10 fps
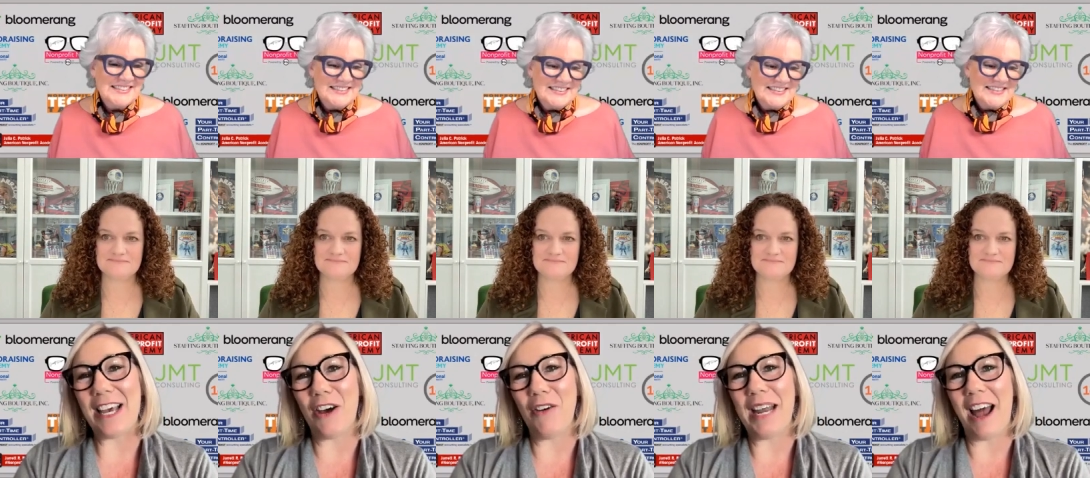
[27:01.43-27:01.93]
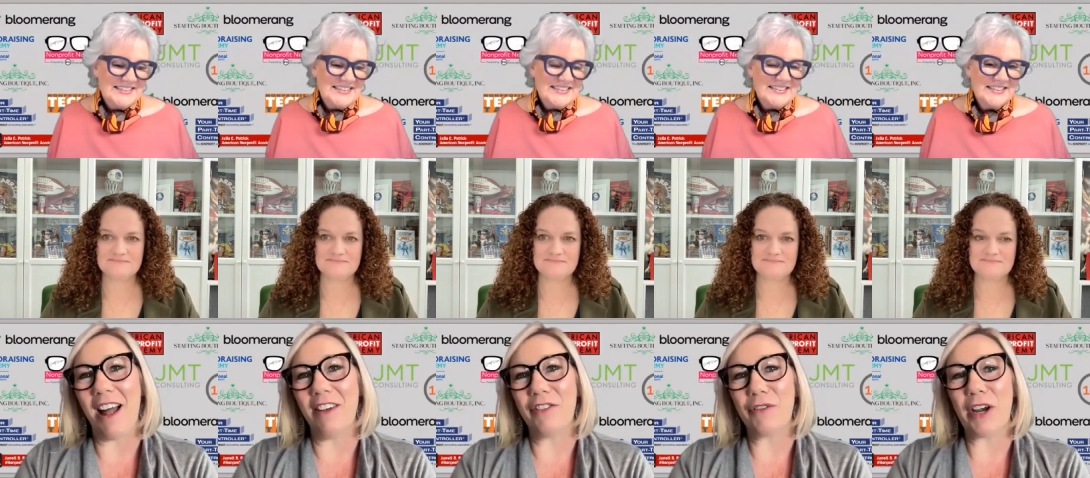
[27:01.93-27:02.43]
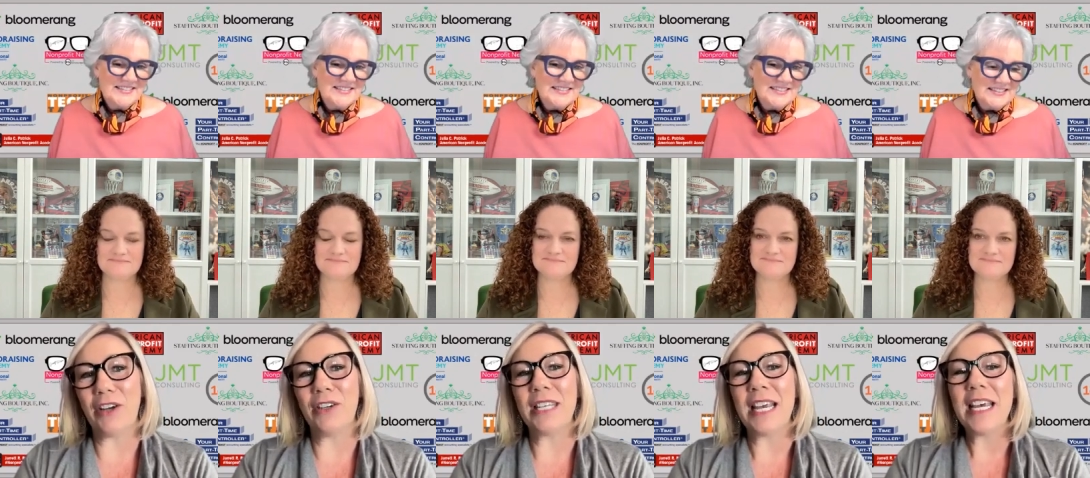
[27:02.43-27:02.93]
Speaker 1: E O at Oliver Rose.
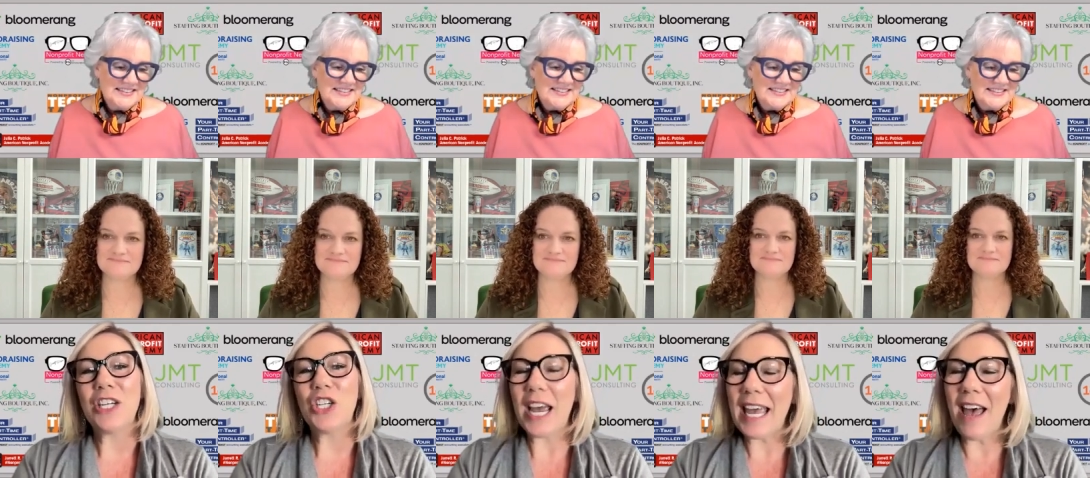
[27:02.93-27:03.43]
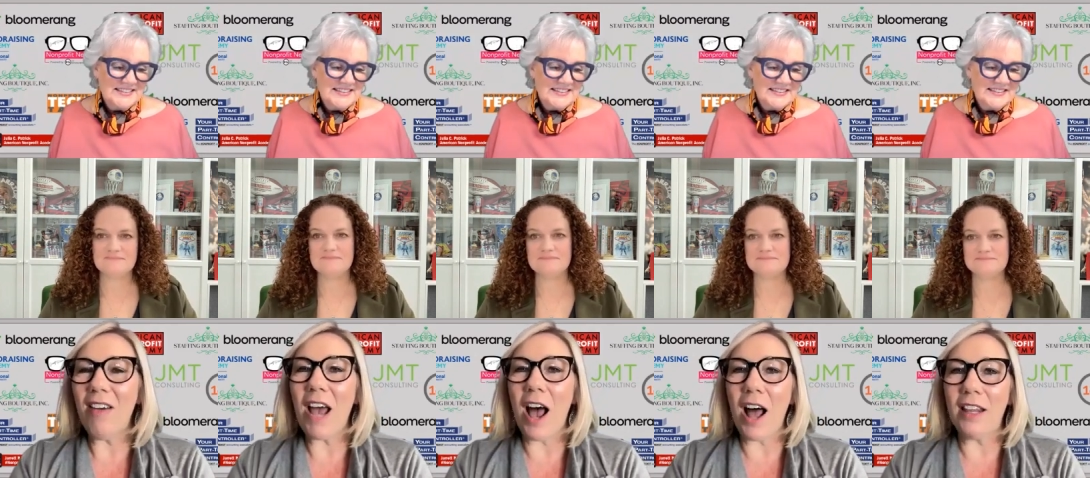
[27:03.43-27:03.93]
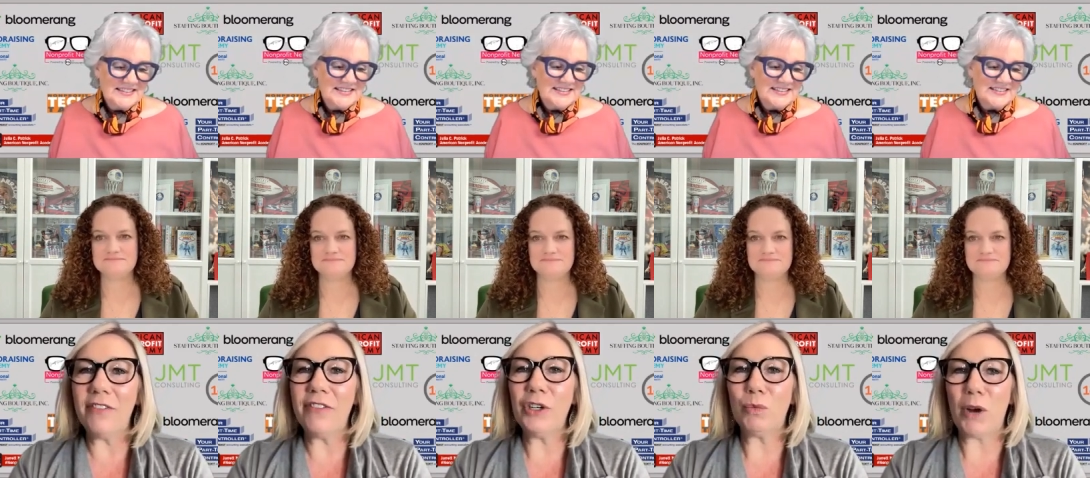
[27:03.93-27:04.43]
Check out
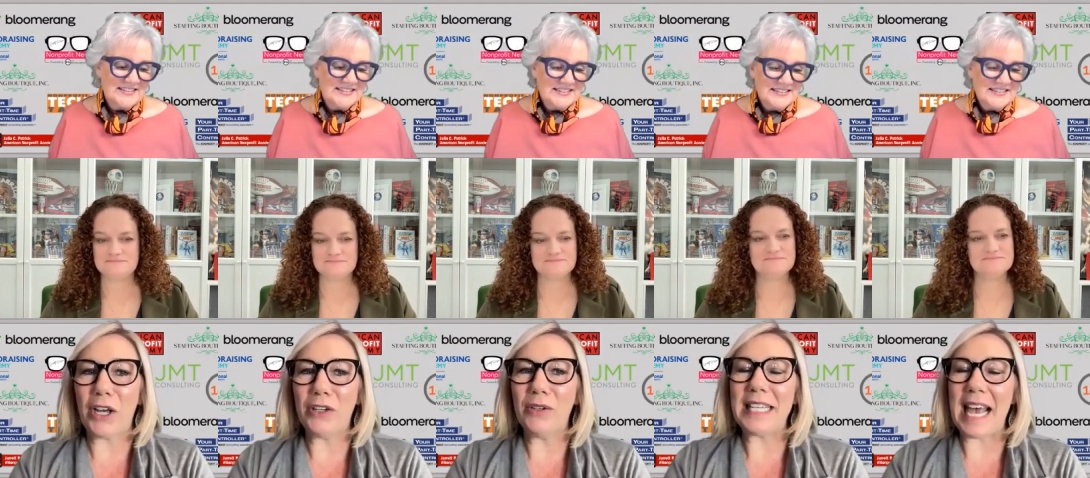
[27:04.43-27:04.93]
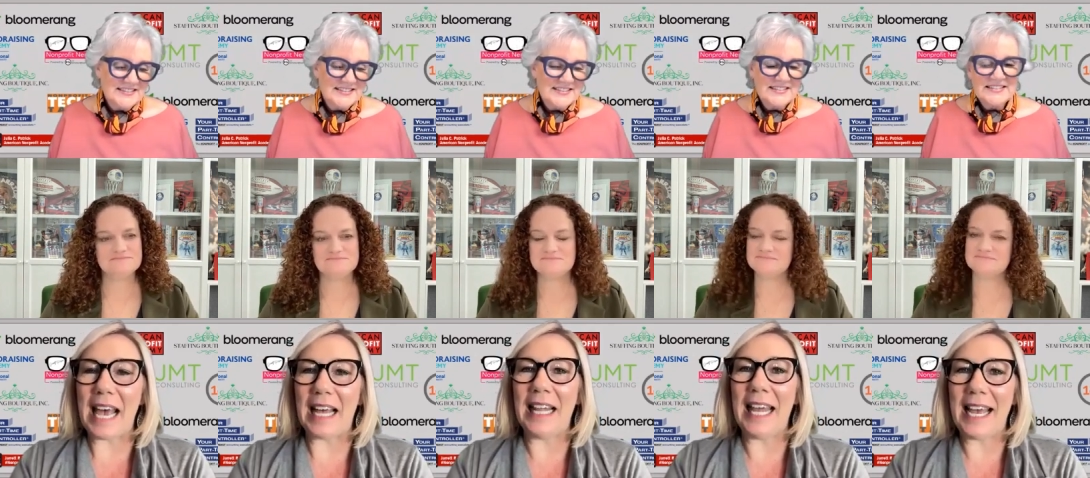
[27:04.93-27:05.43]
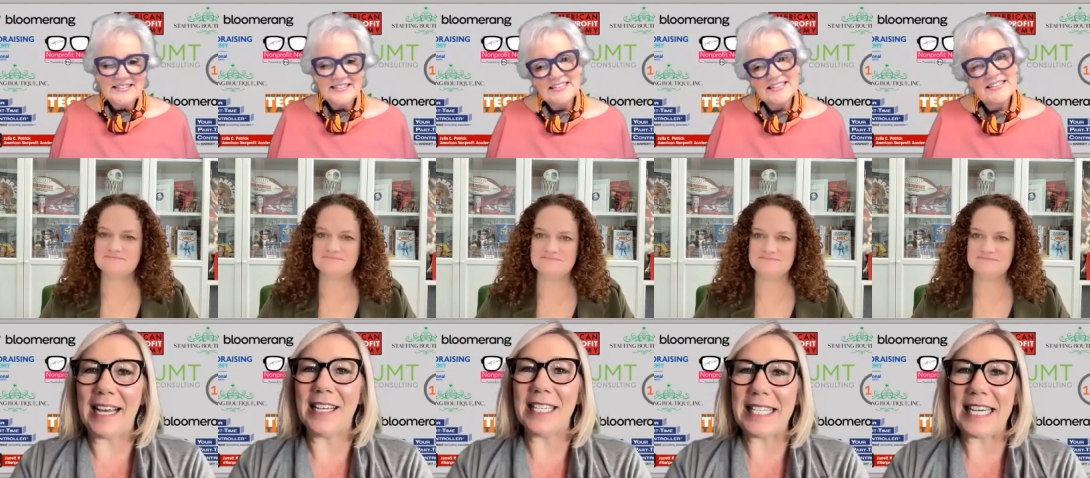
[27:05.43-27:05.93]
oliver rose l l
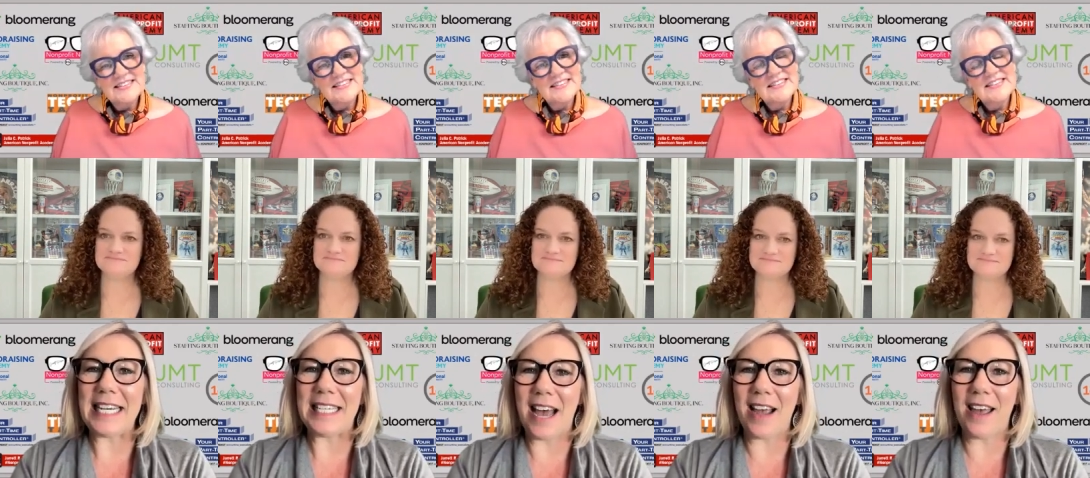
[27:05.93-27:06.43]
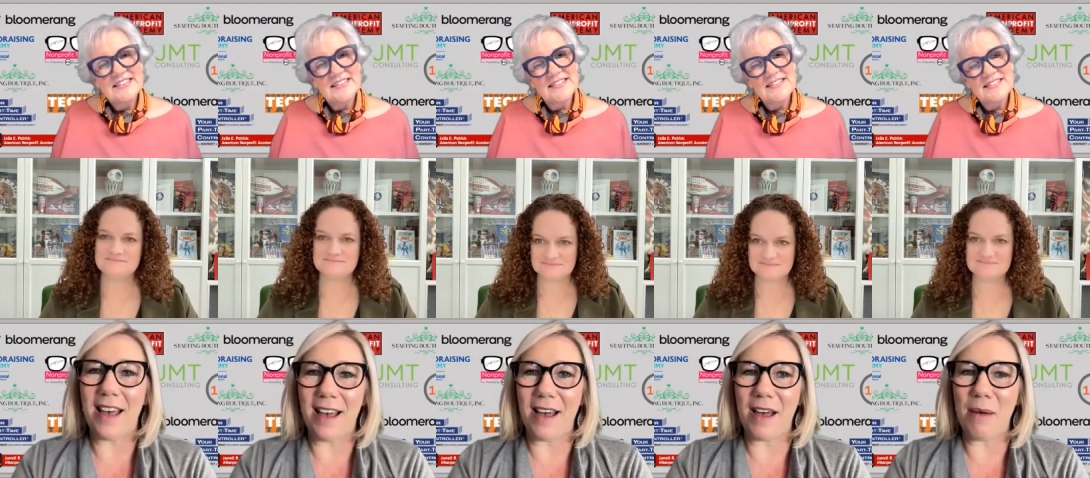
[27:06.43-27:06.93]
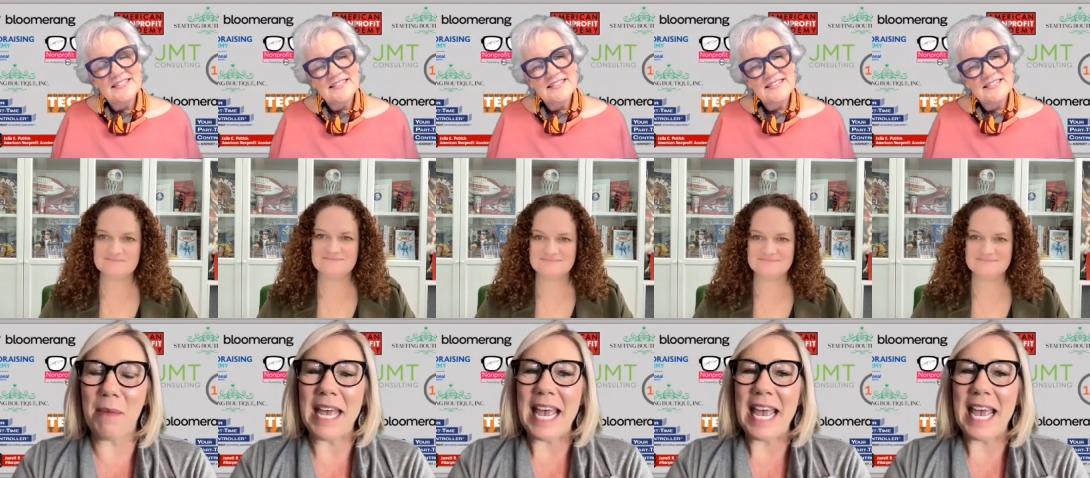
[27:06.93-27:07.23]
c dot com.